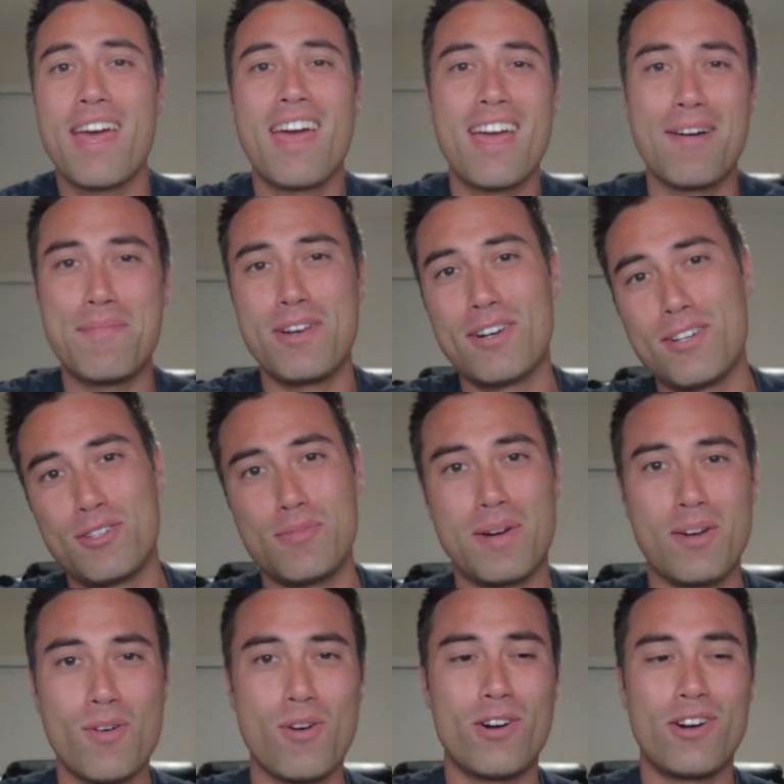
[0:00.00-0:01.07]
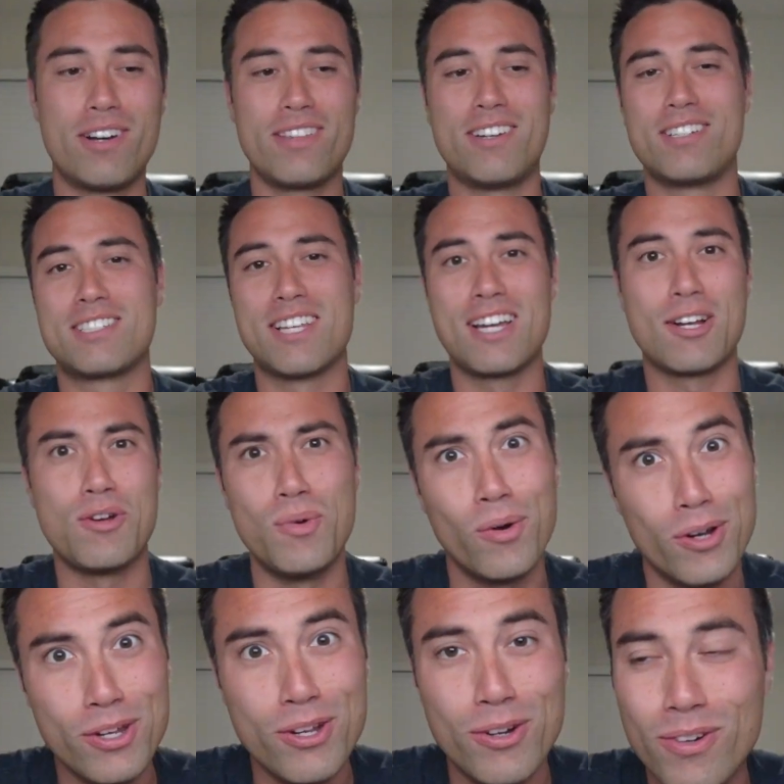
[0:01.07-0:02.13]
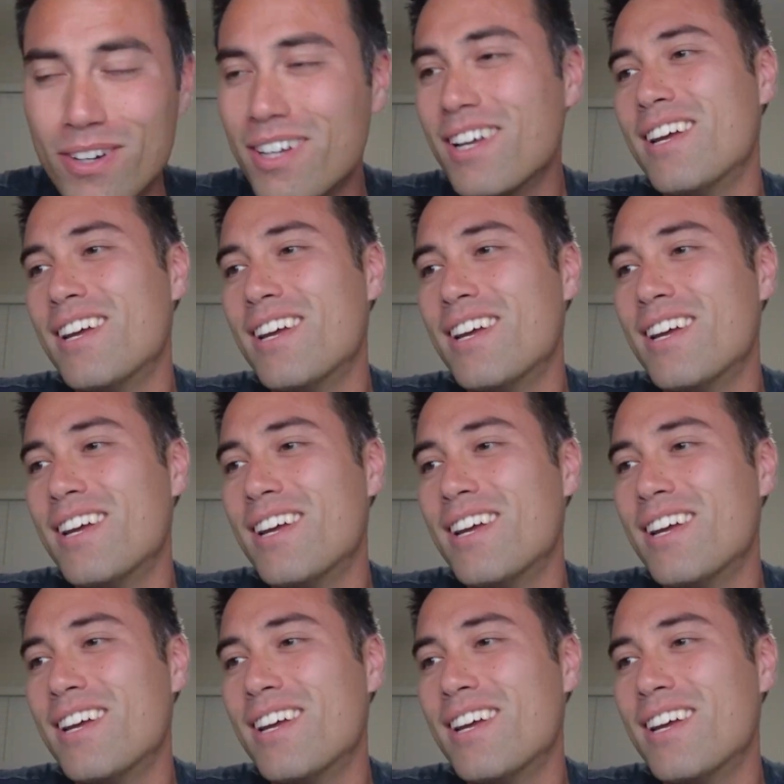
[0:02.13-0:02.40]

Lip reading: hey, I'm here to do my order. And they're just like, who are you?